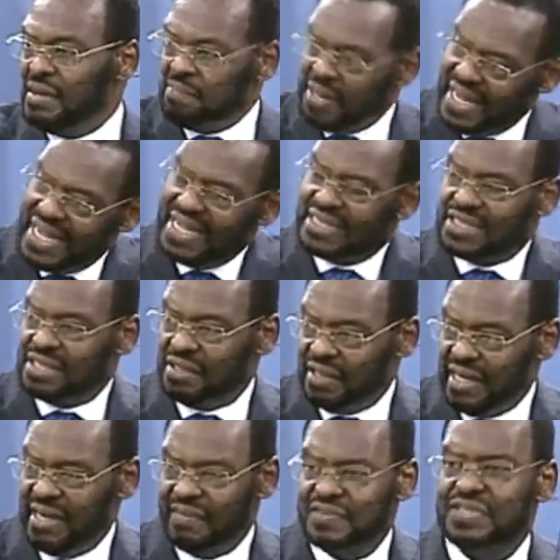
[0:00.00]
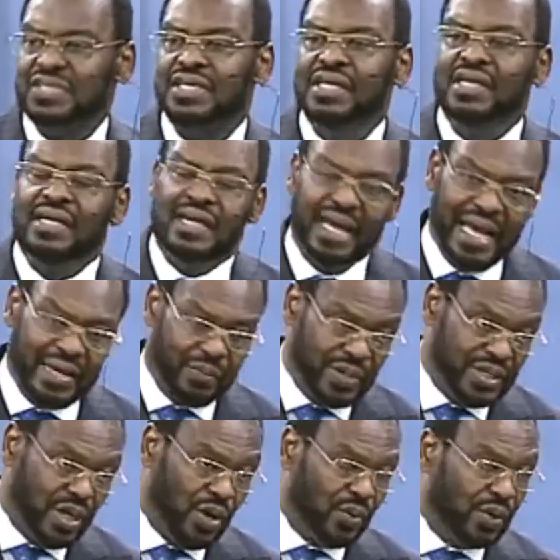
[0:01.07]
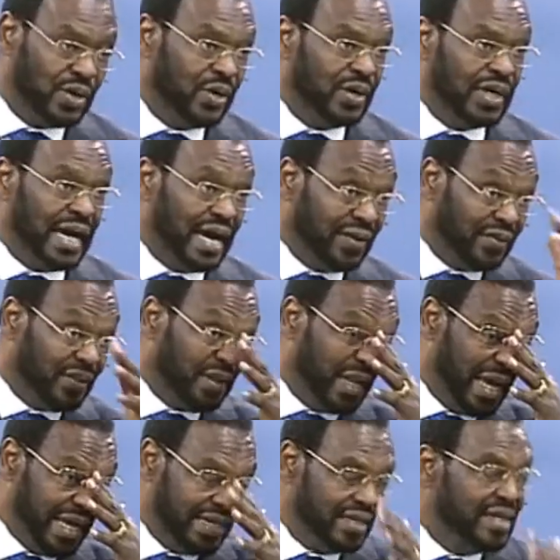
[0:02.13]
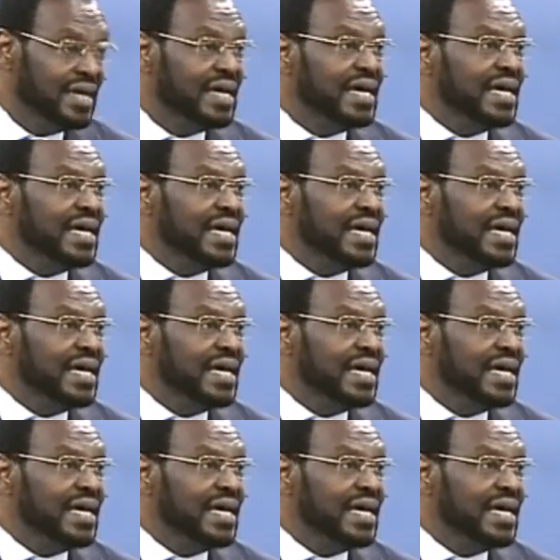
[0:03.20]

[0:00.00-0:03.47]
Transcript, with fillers: Peace lifts, and we know we're going out of the lane.